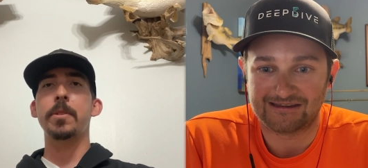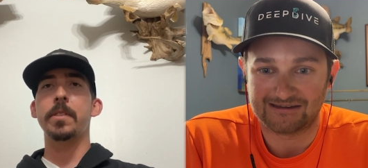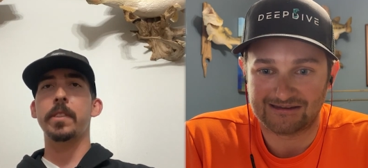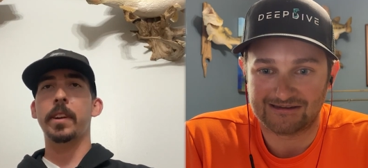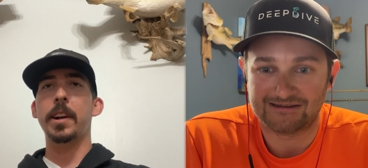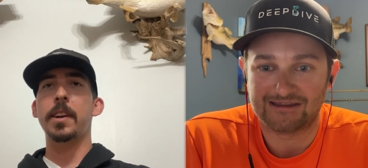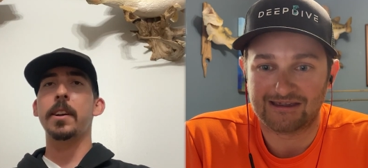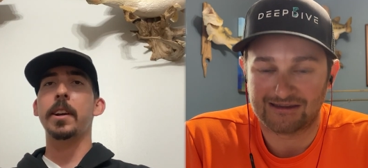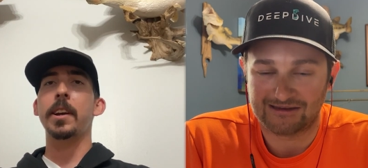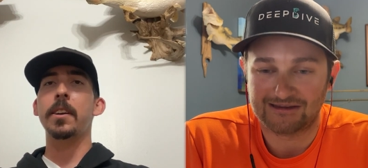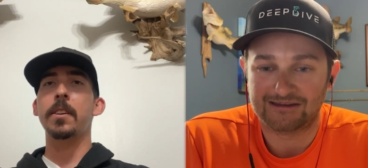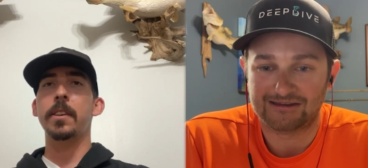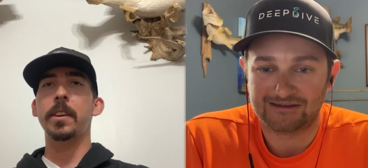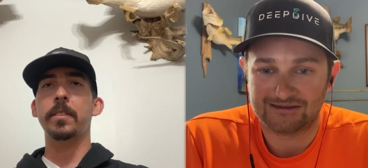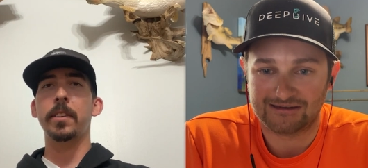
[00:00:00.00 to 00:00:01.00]
Speaker 1: which is a
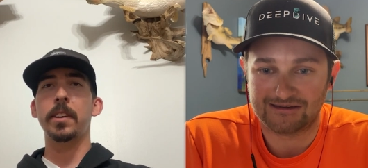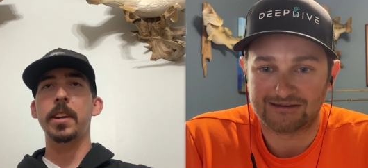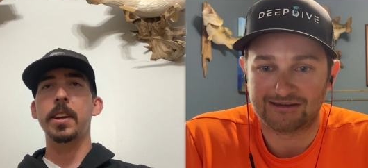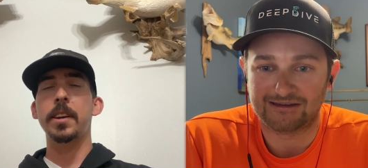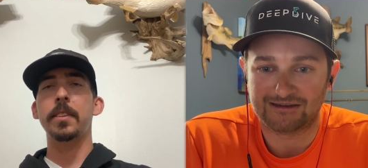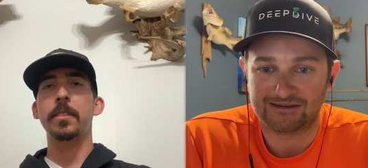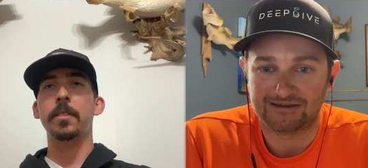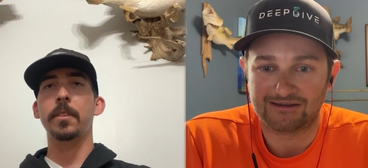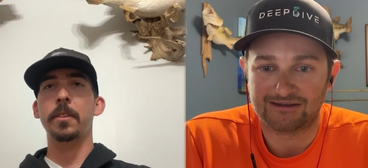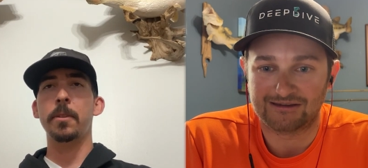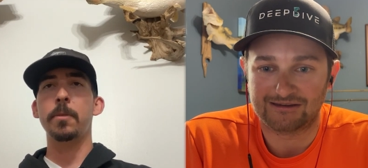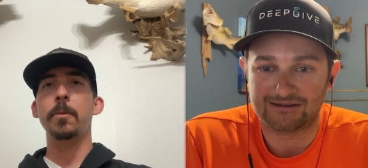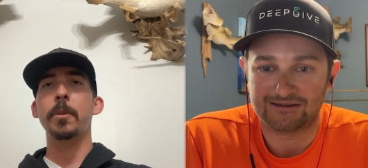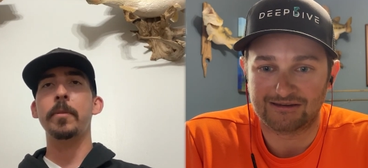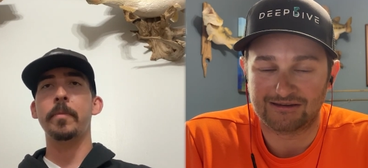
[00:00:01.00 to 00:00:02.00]
Caracal STS, the
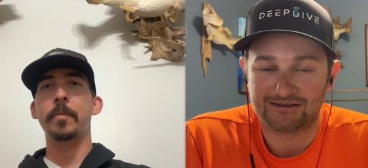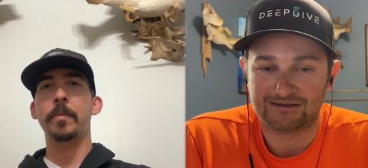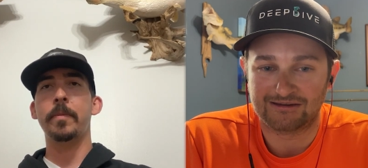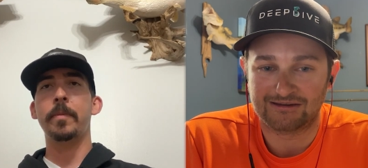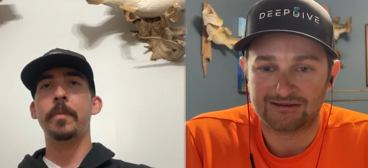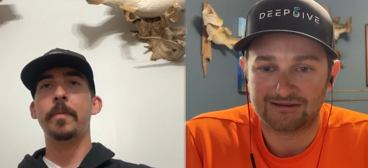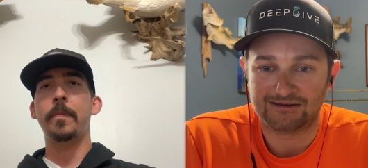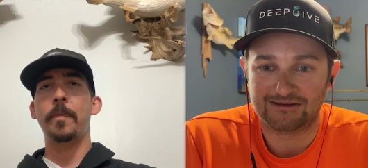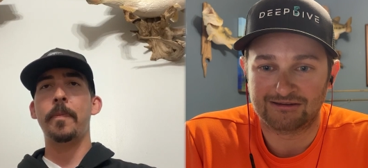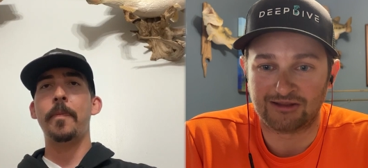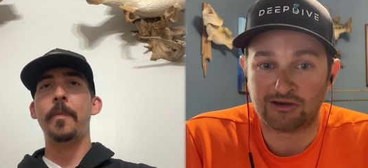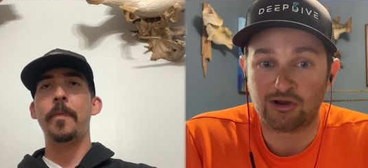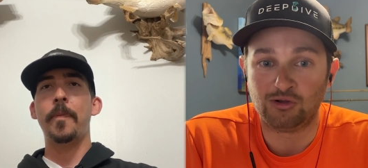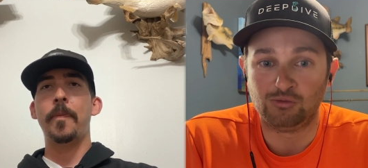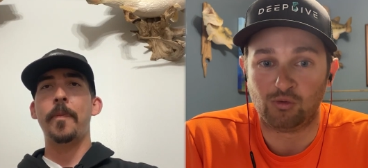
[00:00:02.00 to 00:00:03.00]
new one.
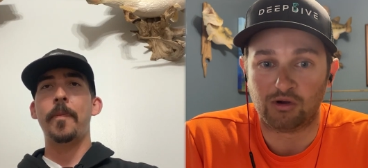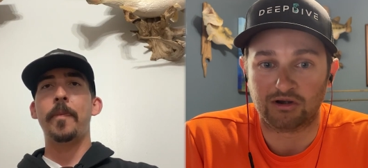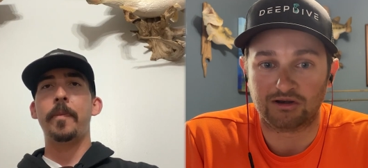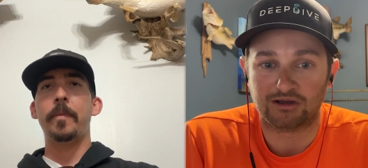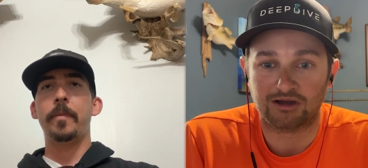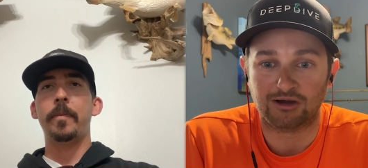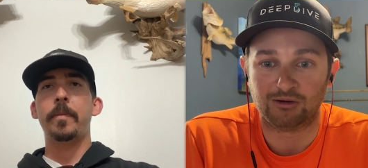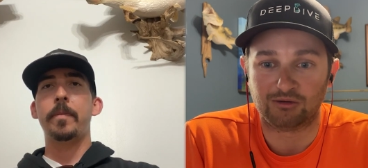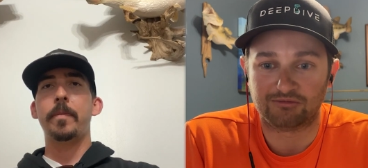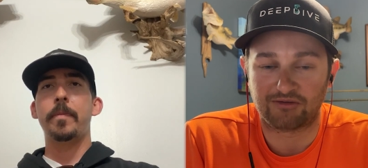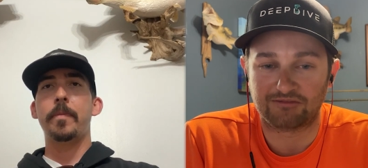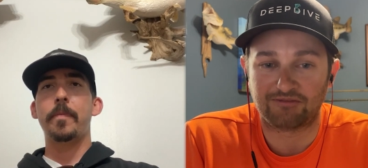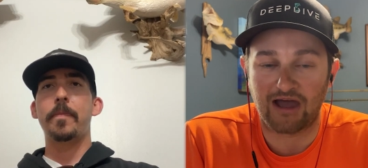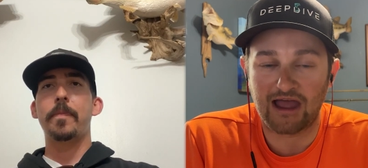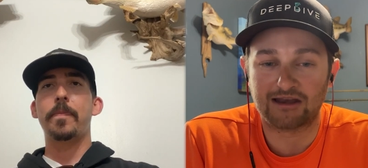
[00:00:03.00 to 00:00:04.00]
Speaker 2: The new one. Oh, if,
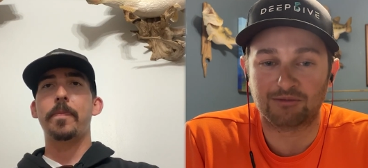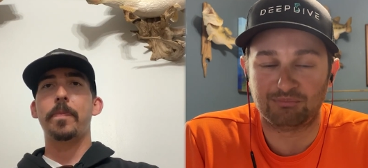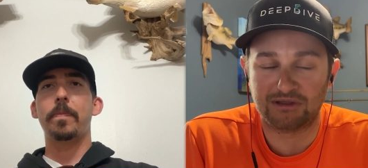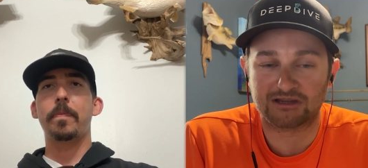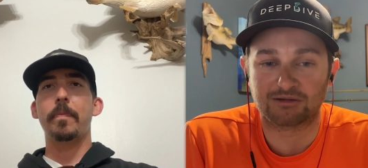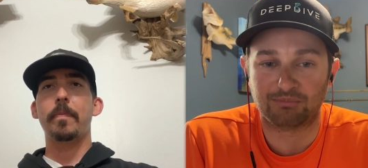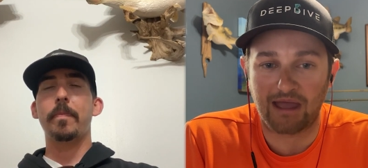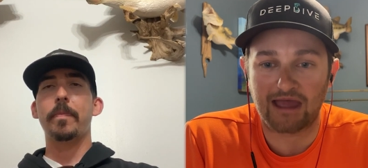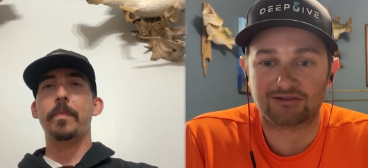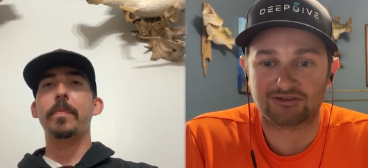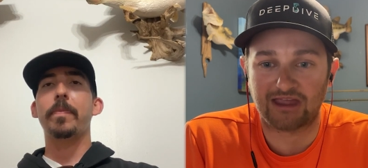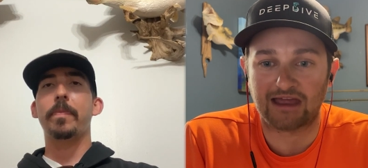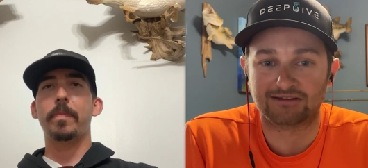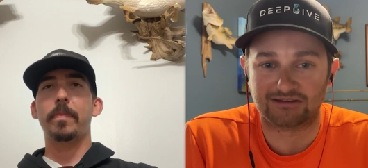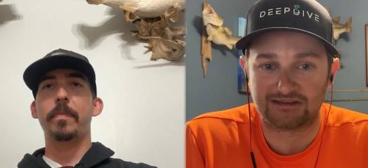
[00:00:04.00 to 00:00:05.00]
if I had to pick a Bass
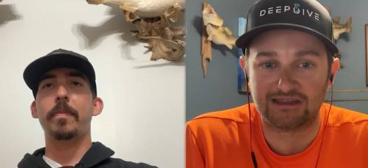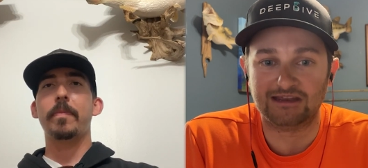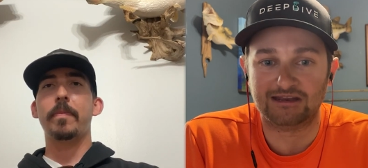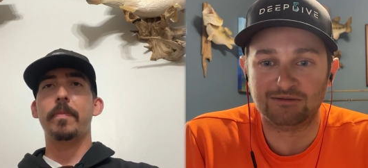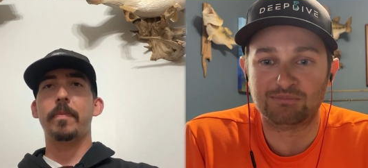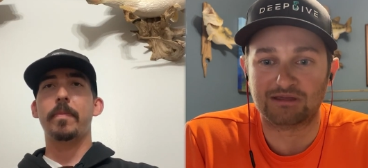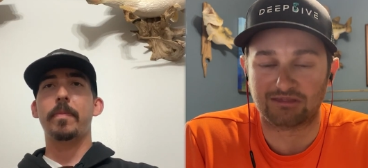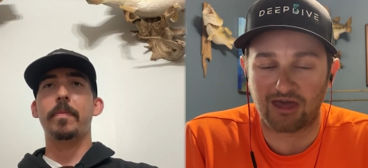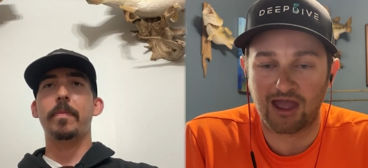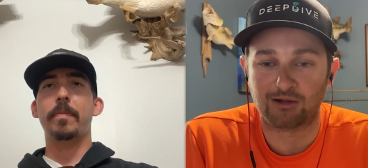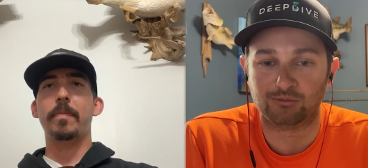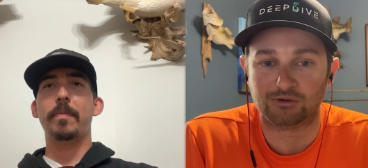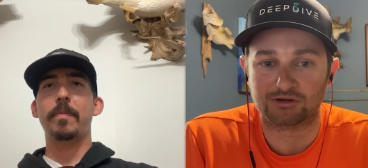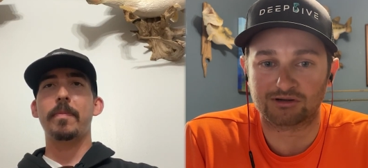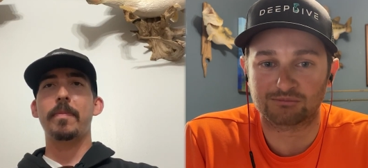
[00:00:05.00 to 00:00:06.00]
Cat to get, it'd be
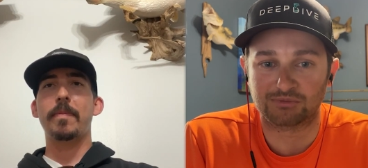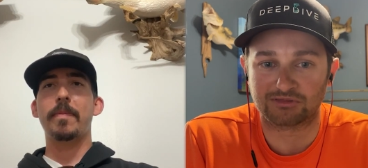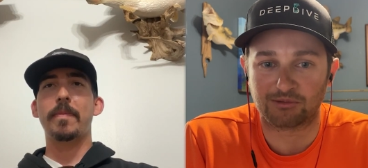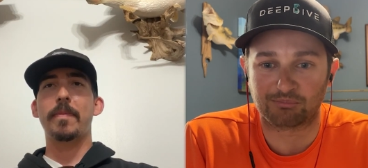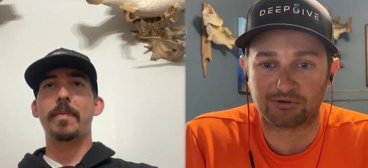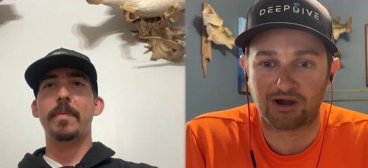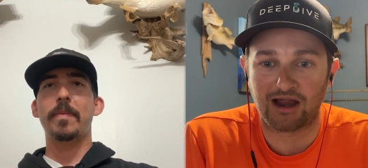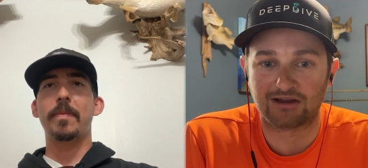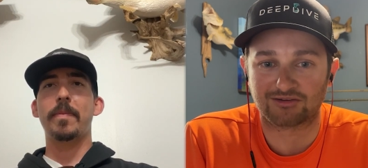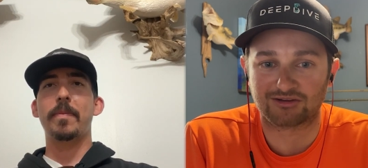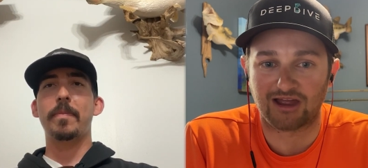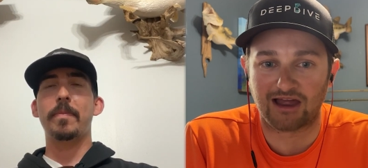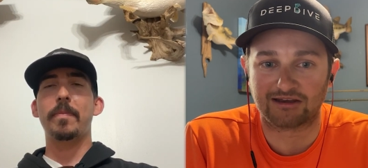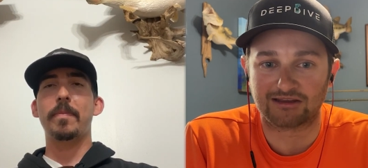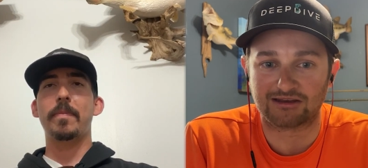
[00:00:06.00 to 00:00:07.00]
that one. But the price,
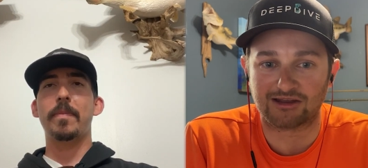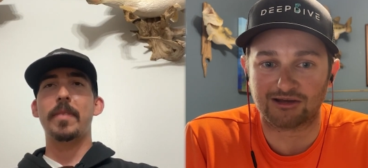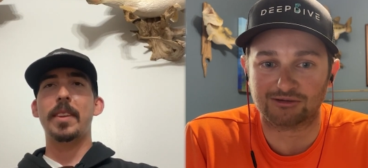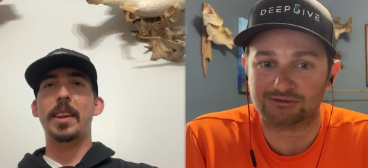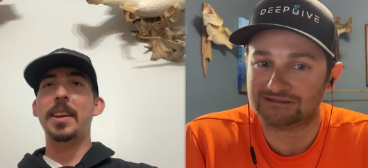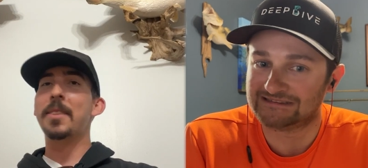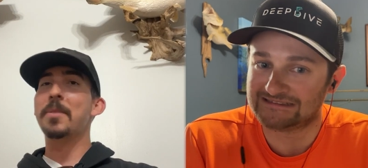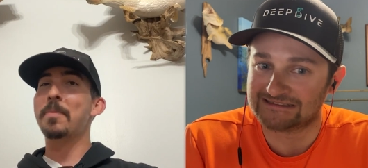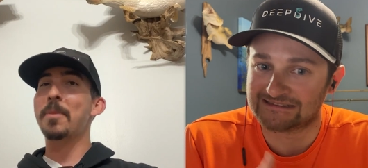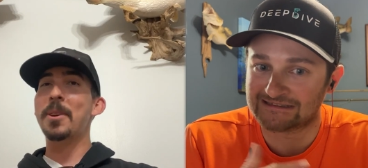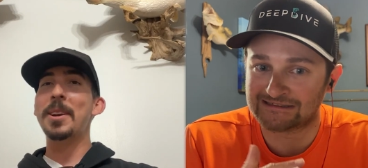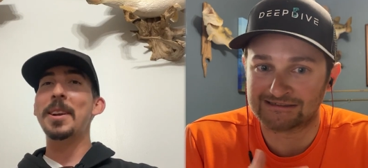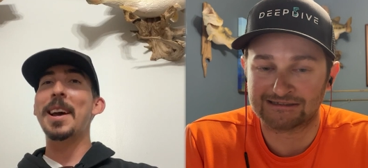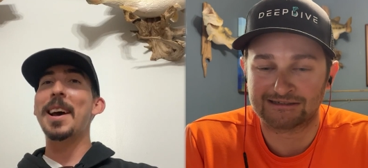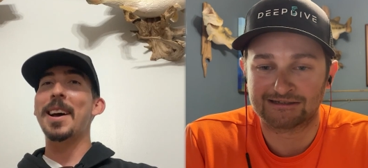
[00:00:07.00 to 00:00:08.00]
kind of, you know. It's eh.
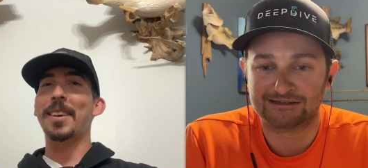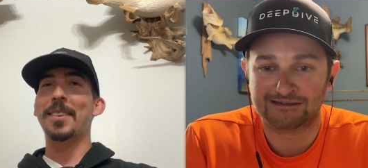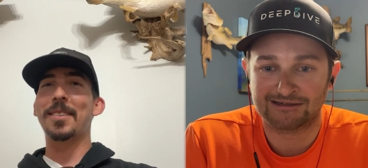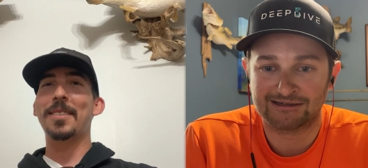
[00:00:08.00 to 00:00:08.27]
pretty
Speaker 1: nice.